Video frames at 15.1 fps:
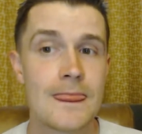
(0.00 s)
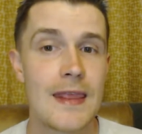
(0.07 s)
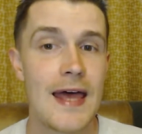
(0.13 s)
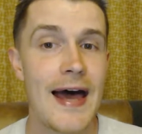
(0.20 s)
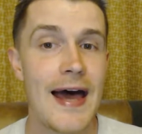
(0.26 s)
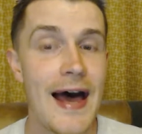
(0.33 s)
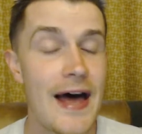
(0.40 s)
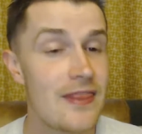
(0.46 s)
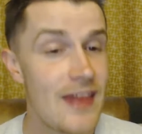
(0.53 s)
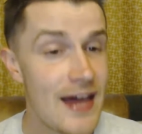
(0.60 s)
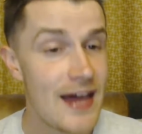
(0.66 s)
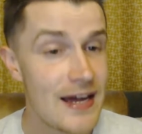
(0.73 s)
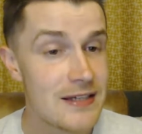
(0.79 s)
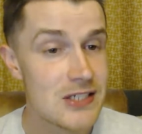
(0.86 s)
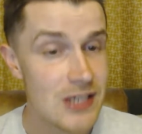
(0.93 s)
At
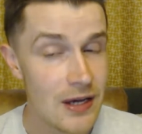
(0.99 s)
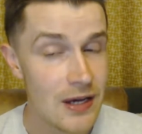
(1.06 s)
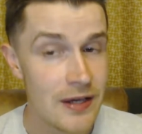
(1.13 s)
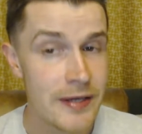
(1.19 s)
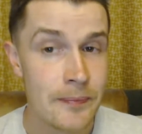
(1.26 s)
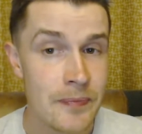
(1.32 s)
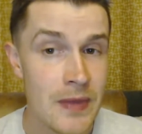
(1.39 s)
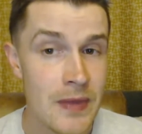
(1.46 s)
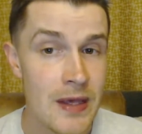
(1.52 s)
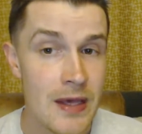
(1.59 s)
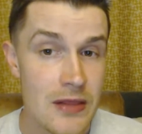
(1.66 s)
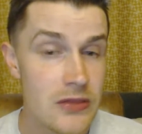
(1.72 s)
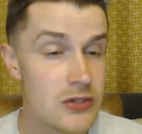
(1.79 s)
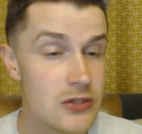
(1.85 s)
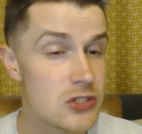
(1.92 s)
that time,
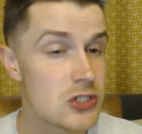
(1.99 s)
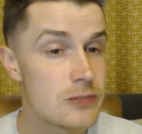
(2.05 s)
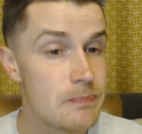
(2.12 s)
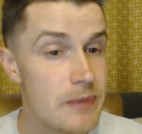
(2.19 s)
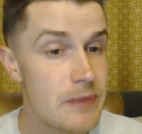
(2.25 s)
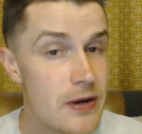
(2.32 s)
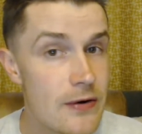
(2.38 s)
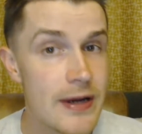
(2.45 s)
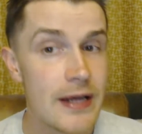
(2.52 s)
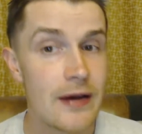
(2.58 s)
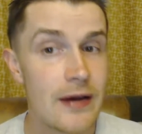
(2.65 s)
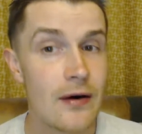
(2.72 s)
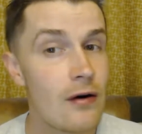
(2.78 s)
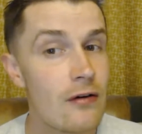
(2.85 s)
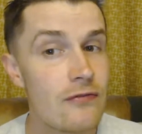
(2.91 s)
the
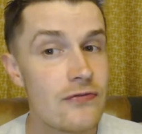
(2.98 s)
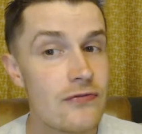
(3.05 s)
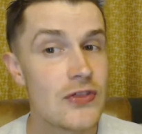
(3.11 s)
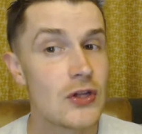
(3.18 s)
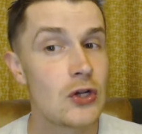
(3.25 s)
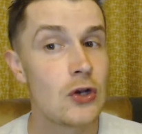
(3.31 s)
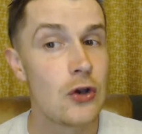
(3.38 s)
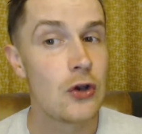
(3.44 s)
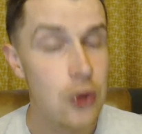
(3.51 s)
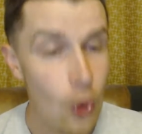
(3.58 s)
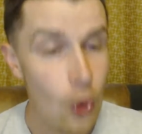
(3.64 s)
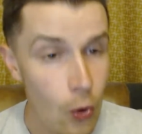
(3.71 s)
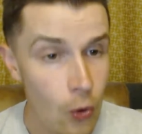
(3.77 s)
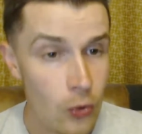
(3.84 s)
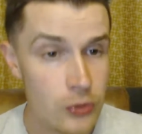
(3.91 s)
Spirit of the
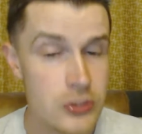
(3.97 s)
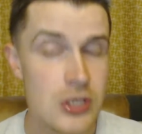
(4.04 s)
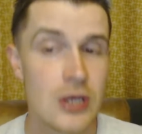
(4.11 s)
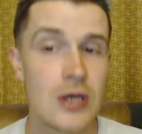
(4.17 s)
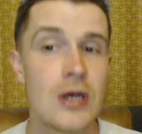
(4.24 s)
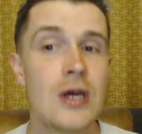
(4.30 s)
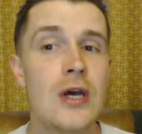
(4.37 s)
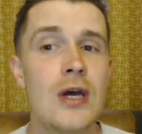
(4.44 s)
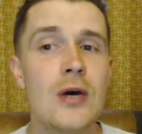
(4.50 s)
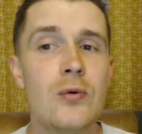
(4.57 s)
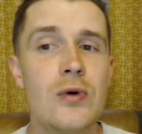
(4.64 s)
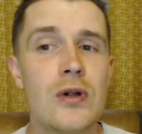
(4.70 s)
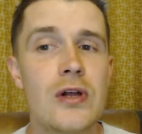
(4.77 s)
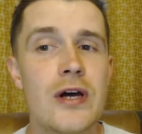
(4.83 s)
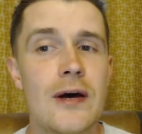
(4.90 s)
Lord
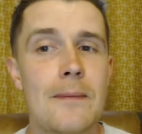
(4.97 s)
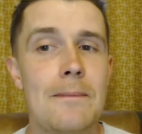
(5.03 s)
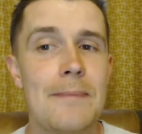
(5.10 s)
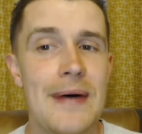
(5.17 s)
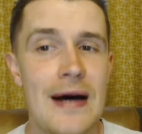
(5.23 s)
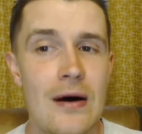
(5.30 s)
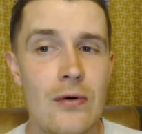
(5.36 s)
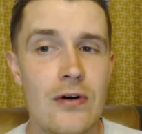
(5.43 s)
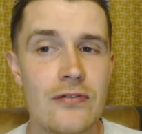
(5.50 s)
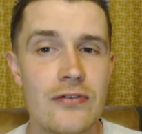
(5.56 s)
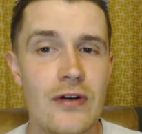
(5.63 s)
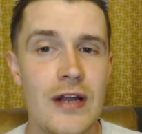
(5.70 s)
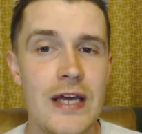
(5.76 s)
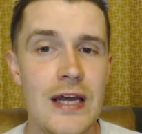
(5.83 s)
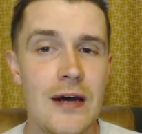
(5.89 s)
will come
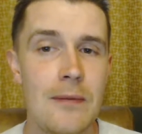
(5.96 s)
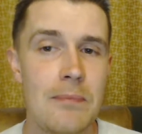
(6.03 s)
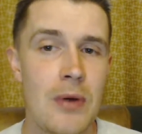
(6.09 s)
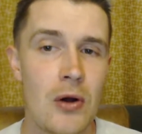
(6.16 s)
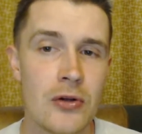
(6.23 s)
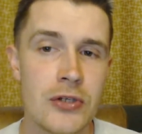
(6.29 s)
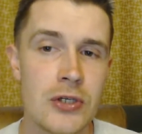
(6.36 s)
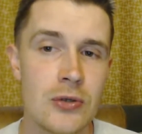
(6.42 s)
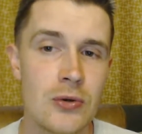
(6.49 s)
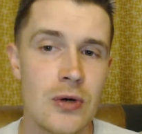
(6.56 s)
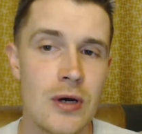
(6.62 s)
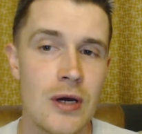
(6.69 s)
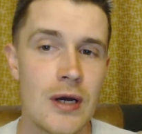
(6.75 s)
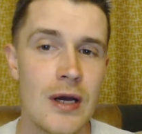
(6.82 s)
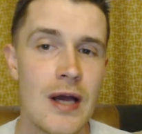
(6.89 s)
powerfully upon you,
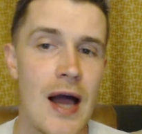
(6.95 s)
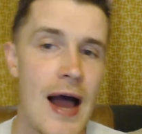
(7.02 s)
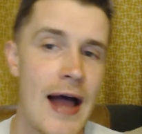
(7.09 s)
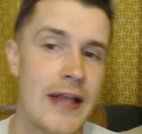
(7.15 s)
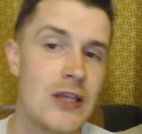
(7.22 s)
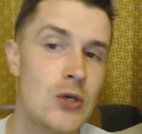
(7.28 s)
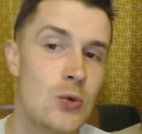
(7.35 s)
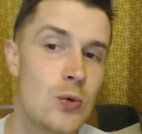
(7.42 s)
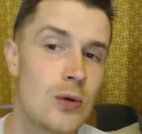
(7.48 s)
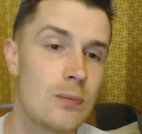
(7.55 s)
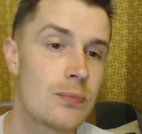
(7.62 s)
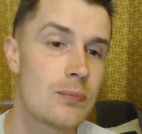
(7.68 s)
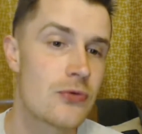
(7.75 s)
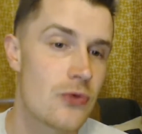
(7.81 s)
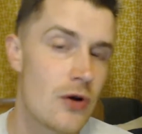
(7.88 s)
and you will
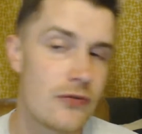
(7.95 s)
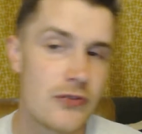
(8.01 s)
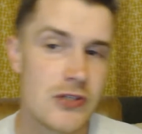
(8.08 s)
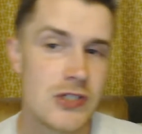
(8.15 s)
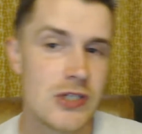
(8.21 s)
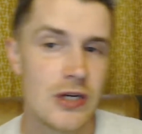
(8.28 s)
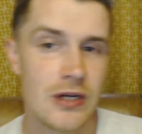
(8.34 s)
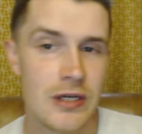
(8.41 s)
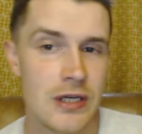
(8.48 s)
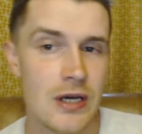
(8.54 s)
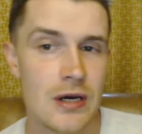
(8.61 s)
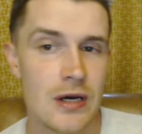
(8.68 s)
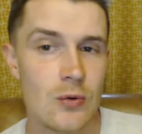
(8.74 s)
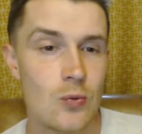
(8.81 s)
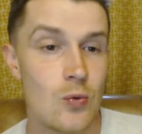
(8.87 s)
prophesy
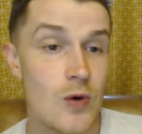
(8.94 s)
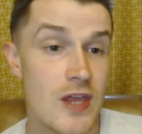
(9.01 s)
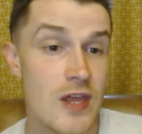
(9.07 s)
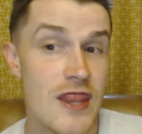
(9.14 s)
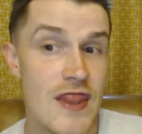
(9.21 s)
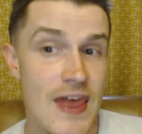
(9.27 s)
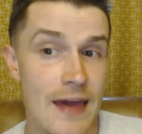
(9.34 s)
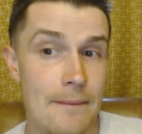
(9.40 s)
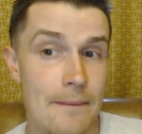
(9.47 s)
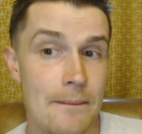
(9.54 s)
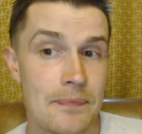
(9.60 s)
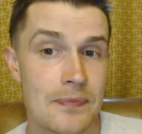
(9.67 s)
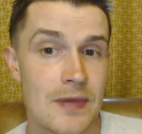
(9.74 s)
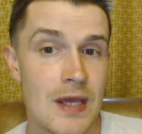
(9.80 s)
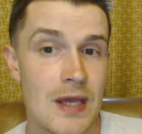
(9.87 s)
with them.
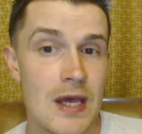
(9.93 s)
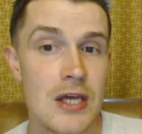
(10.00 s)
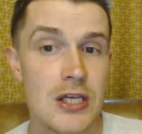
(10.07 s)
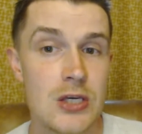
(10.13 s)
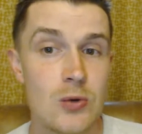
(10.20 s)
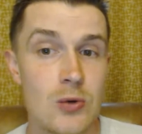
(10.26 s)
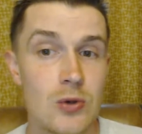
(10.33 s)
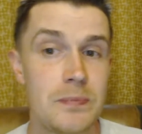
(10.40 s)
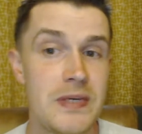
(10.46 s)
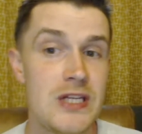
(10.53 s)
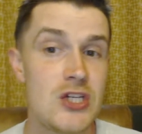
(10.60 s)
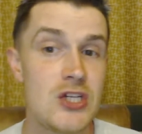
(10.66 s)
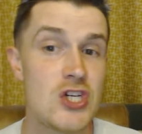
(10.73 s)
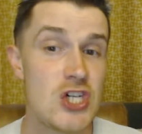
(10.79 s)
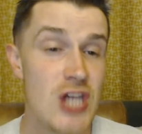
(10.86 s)
You will
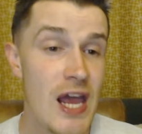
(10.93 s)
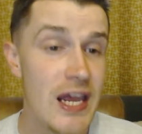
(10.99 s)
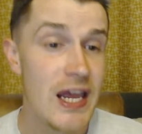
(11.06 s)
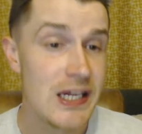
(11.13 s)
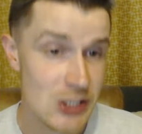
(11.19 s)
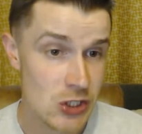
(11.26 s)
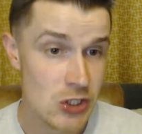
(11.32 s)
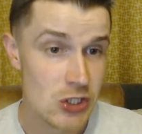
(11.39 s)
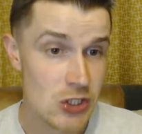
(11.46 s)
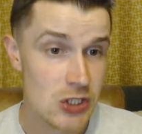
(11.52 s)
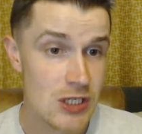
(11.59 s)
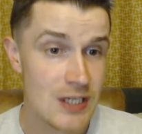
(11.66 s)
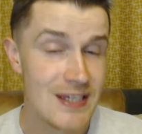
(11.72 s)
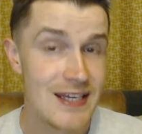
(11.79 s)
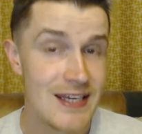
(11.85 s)
be changed
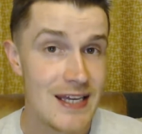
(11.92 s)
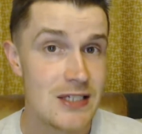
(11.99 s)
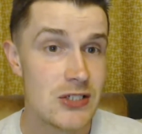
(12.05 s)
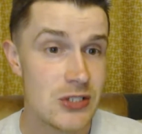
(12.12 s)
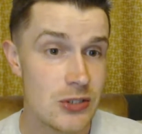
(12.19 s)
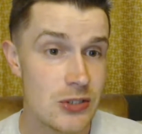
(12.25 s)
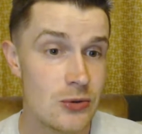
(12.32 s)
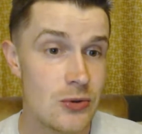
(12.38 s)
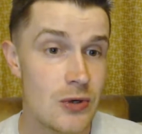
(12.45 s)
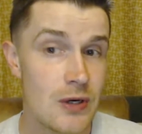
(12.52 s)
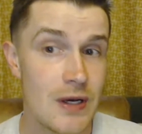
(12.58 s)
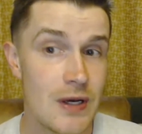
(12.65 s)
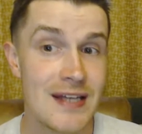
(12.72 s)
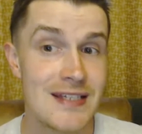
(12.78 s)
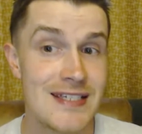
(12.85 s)
into
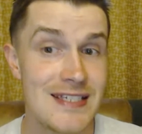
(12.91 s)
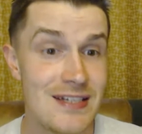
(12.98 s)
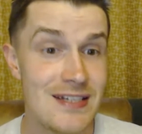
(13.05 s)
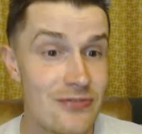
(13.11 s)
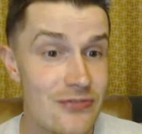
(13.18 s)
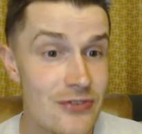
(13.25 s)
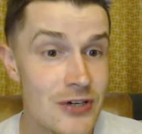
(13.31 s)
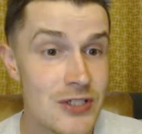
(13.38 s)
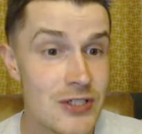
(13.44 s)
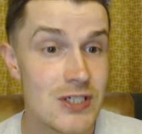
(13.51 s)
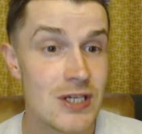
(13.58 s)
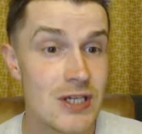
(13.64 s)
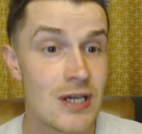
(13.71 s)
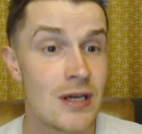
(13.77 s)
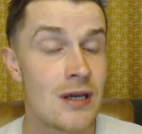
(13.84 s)
a different
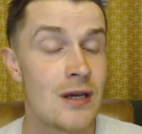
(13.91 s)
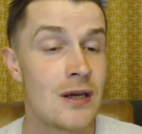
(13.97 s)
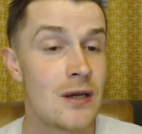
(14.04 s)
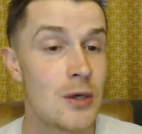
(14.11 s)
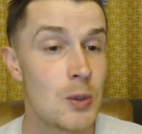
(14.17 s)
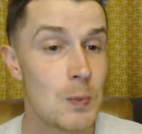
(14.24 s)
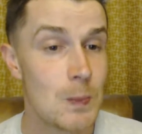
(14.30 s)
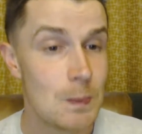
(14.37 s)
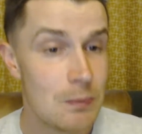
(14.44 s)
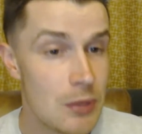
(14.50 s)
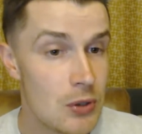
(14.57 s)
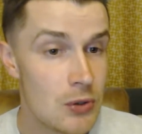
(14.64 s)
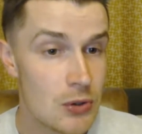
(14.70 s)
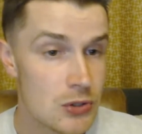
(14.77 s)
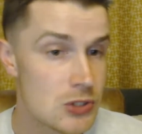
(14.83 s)

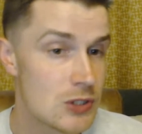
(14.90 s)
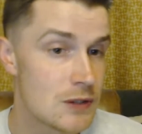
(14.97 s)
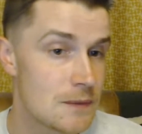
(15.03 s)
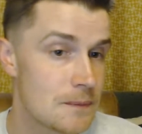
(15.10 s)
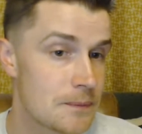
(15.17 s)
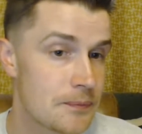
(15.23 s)
person.